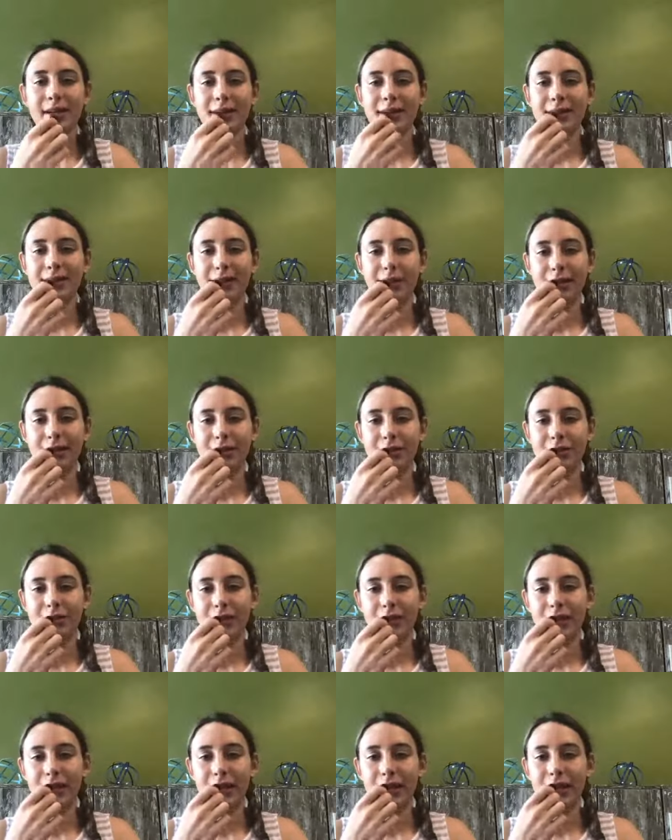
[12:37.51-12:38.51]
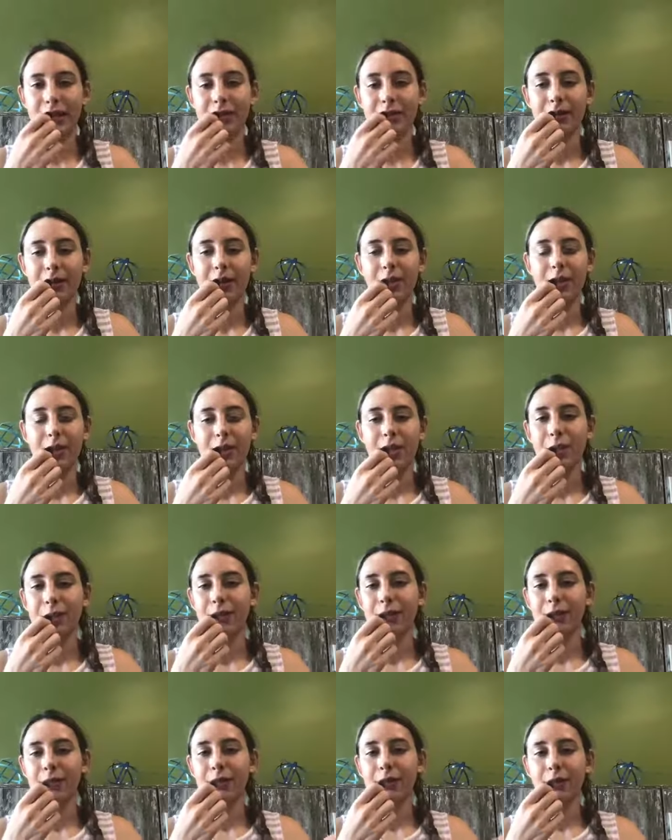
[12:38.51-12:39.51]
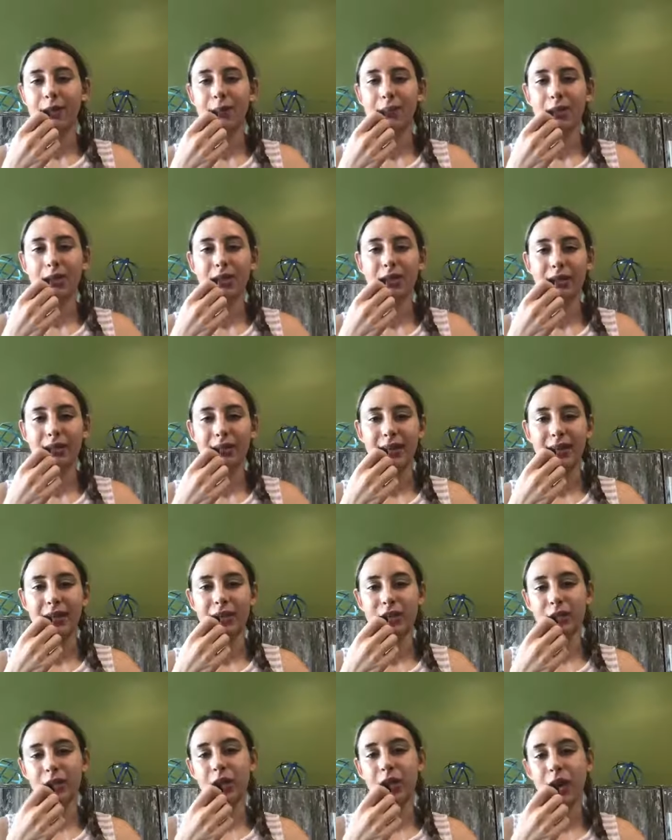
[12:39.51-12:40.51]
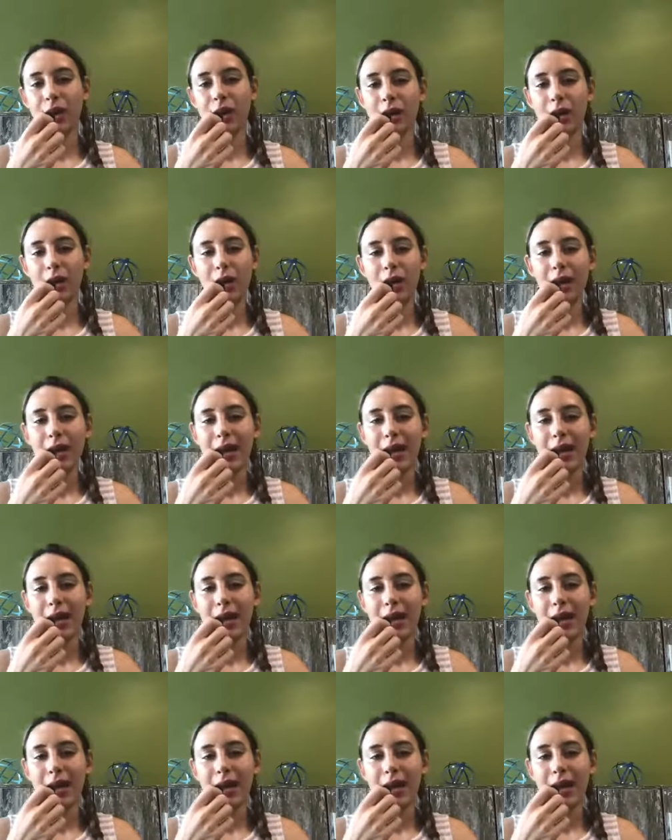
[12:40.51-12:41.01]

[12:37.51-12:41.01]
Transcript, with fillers: It's kind of just like you were the first person they saw